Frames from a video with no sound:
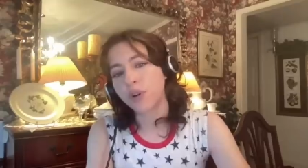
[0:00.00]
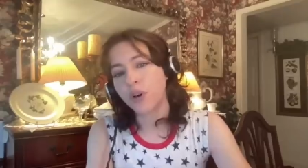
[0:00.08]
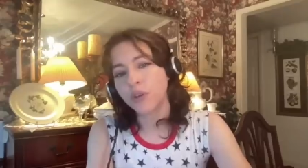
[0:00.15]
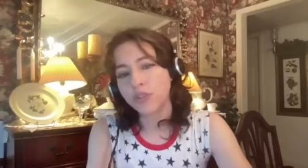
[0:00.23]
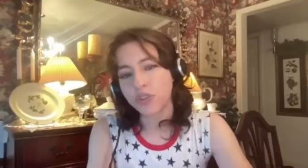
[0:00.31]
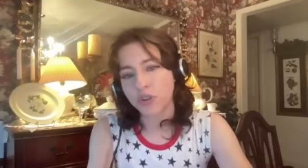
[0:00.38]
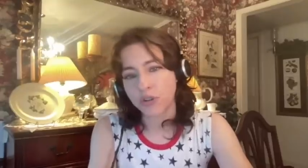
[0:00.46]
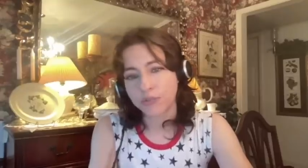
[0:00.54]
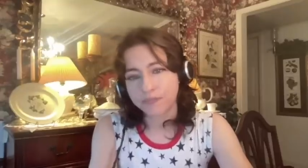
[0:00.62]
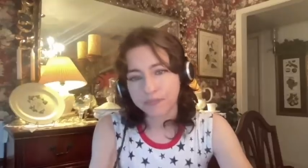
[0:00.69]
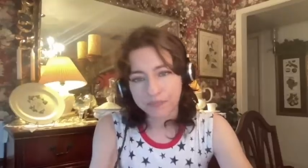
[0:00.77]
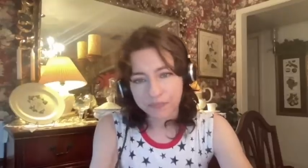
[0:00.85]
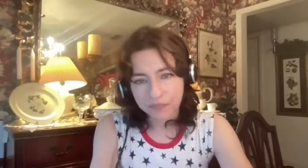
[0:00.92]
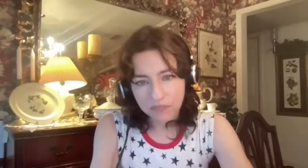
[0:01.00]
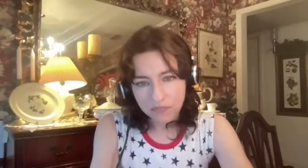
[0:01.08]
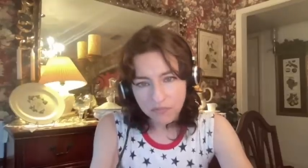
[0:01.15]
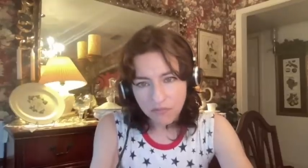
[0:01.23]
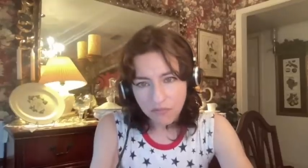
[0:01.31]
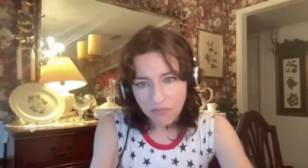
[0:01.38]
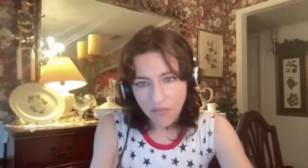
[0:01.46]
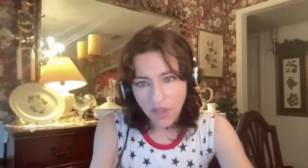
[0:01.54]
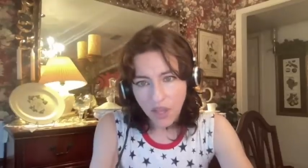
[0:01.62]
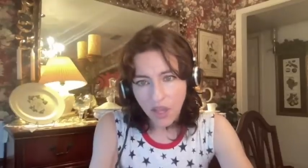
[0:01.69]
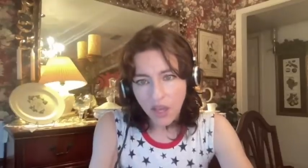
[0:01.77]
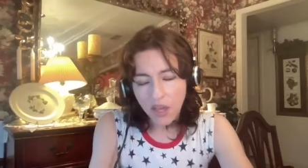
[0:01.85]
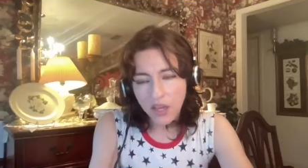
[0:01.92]
culture,
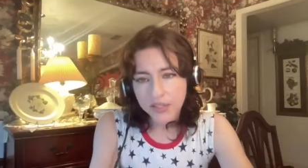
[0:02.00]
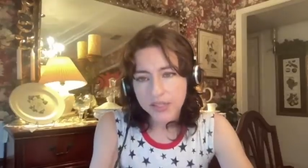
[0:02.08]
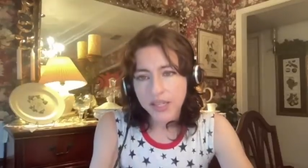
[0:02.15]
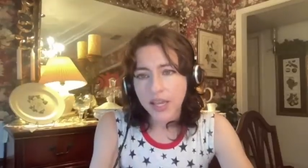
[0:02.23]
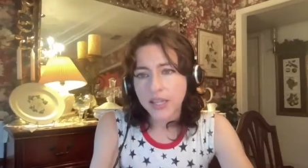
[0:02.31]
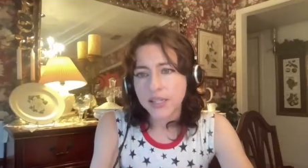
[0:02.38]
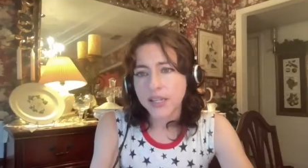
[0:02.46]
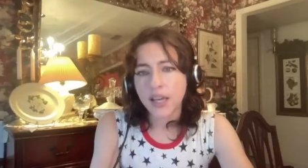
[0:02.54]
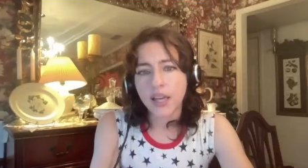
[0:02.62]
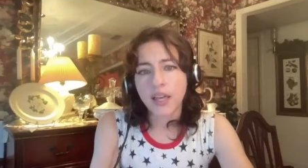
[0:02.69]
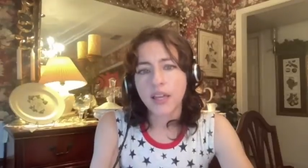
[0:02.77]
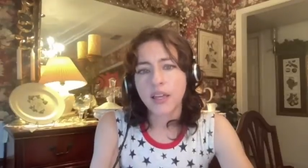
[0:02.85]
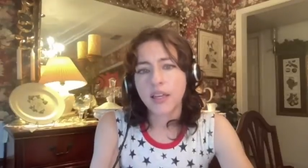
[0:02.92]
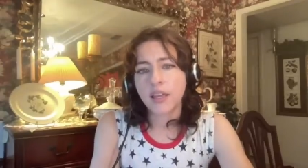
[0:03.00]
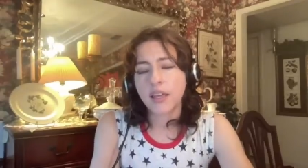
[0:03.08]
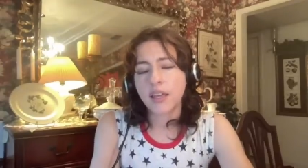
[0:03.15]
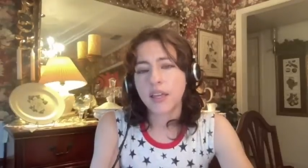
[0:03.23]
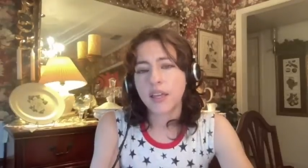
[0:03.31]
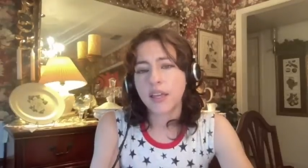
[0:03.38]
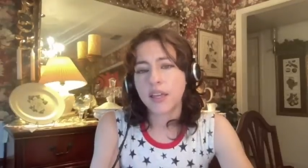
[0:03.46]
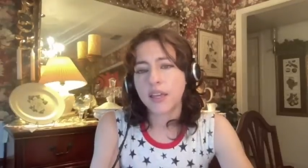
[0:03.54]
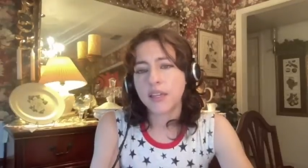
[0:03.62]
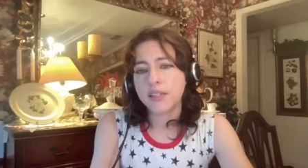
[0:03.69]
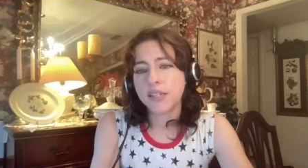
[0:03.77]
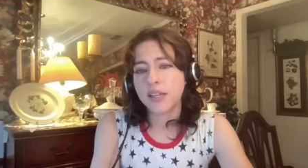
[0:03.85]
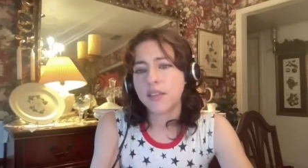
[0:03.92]
he said, uh,
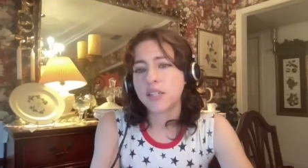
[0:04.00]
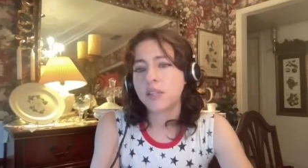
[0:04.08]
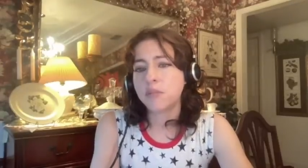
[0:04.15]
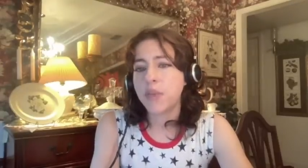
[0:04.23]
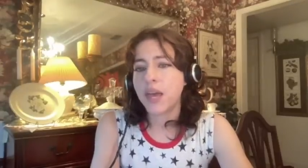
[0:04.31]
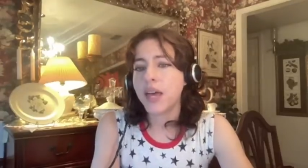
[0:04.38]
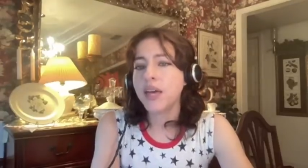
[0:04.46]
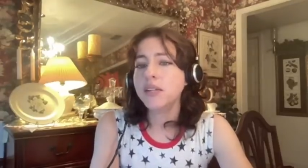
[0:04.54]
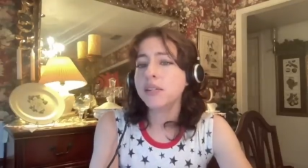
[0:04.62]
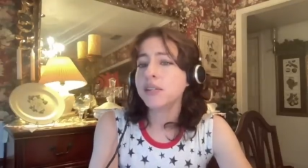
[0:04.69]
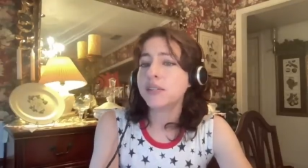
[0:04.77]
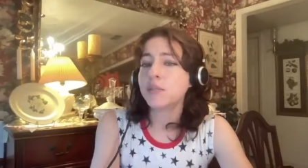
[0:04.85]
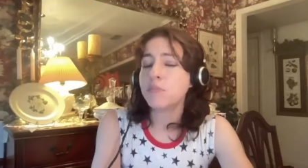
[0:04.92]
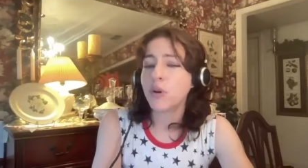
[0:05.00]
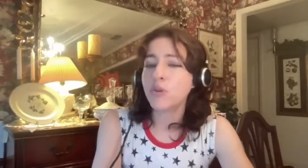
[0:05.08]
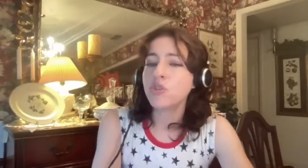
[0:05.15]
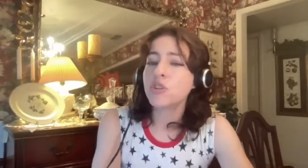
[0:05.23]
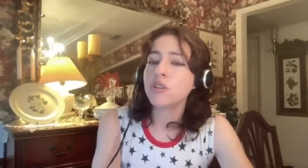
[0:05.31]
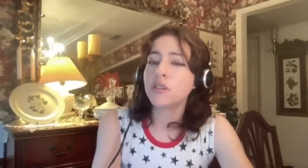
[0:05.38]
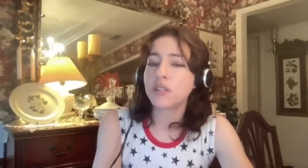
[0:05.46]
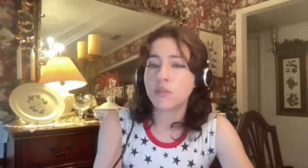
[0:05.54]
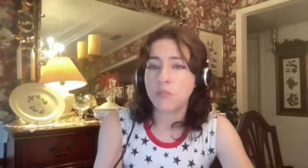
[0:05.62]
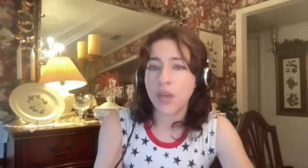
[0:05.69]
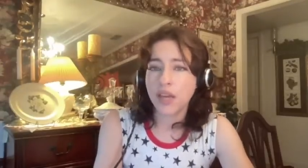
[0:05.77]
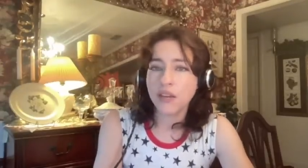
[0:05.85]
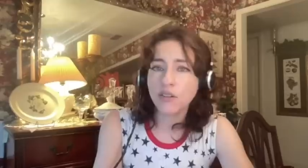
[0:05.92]
he said the demand is emotional. The
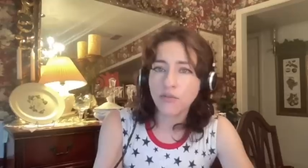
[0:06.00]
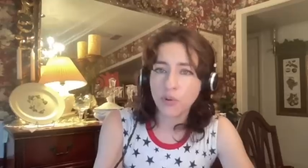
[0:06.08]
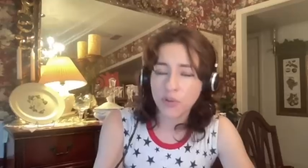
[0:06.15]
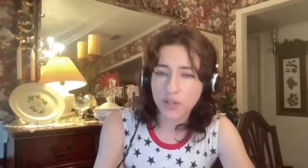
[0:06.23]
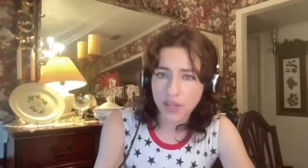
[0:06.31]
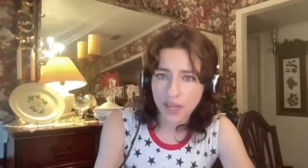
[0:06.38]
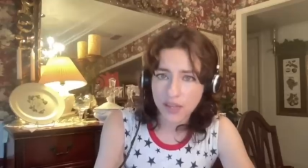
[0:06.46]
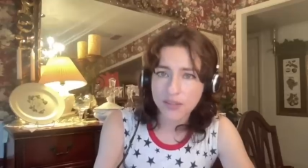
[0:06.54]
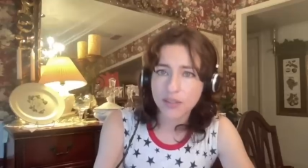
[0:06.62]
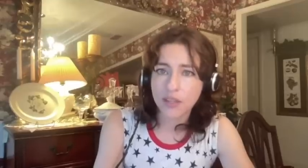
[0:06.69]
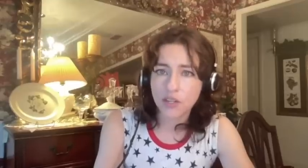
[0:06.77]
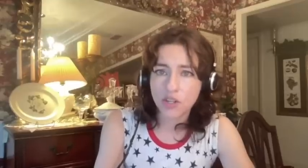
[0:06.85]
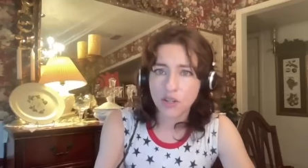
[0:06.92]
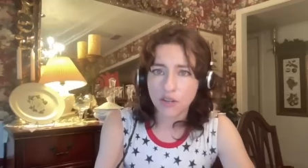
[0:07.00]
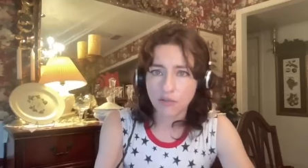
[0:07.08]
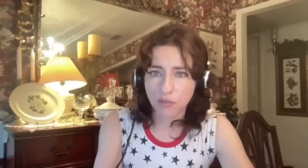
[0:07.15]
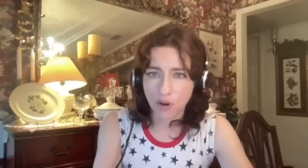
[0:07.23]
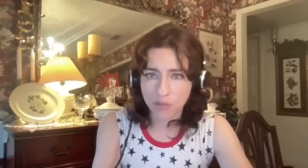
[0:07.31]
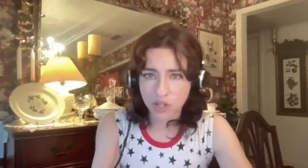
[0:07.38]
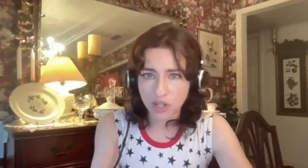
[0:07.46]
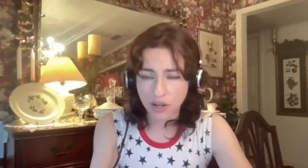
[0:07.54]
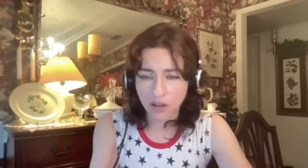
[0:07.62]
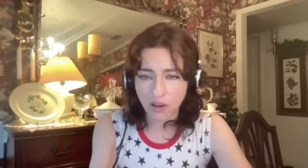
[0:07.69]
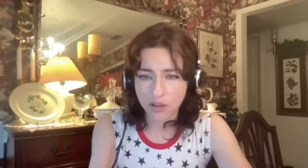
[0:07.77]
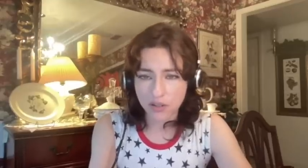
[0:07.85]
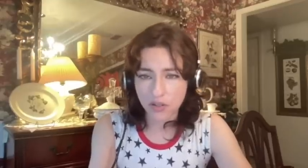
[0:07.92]
demand for the cancellation of Rammstein
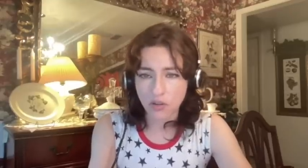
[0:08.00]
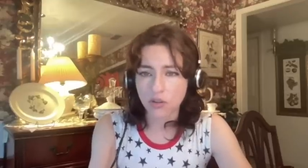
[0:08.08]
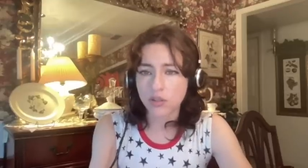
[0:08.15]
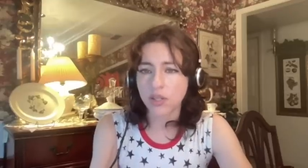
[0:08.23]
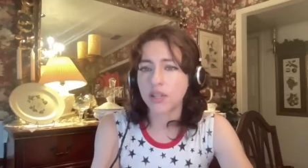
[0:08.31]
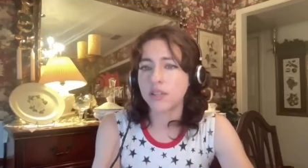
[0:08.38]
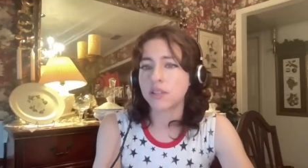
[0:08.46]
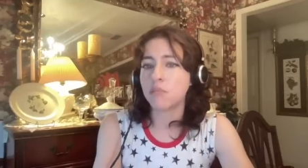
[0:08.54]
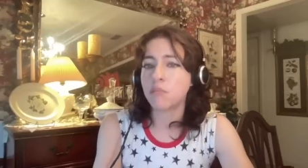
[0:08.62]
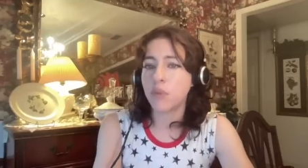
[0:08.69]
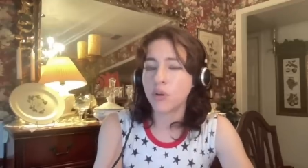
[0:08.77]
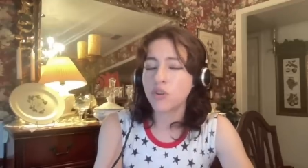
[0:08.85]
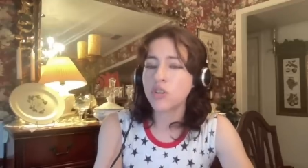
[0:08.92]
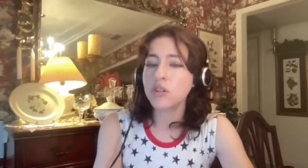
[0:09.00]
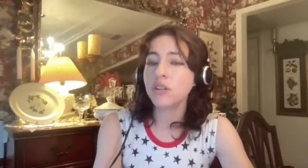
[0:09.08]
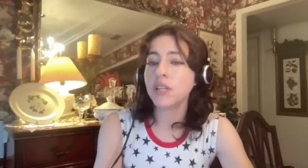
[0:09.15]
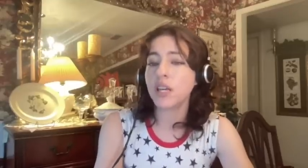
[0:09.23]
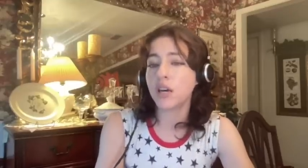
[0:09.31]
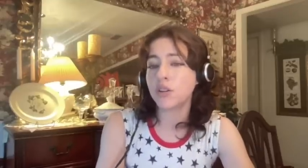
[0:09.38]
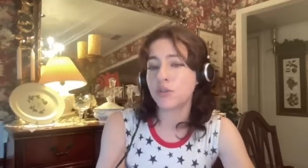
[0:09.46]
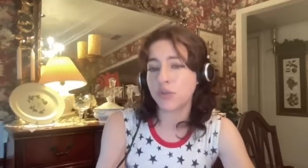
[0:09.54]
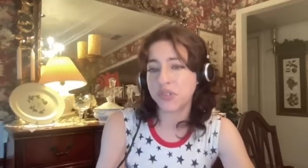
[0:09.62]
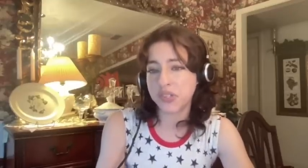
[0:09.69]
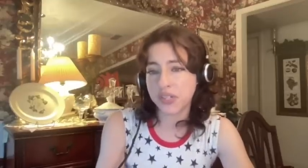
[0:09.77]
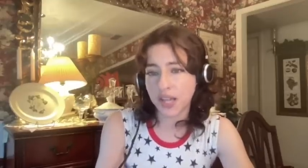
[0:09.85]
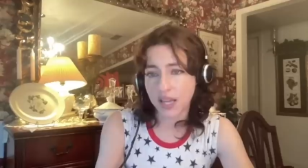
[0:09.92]
concerts is emotionally
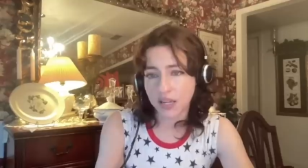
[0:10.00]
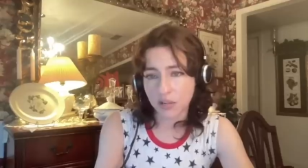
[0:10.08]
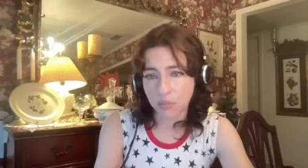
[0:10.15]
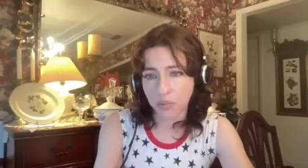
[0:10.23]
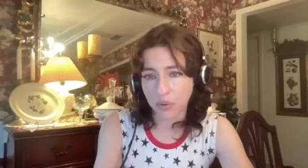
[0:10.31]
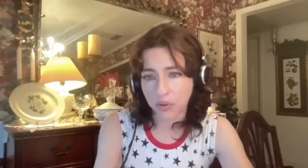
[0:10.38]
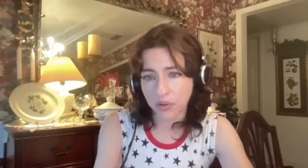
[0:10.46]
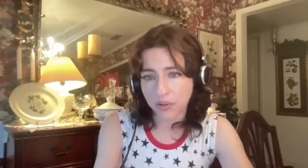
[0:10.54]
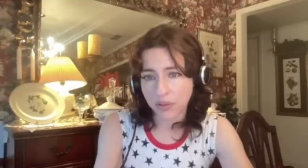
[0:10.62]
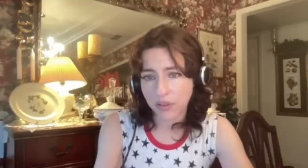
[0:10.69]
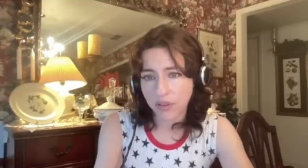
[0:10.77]
understandable.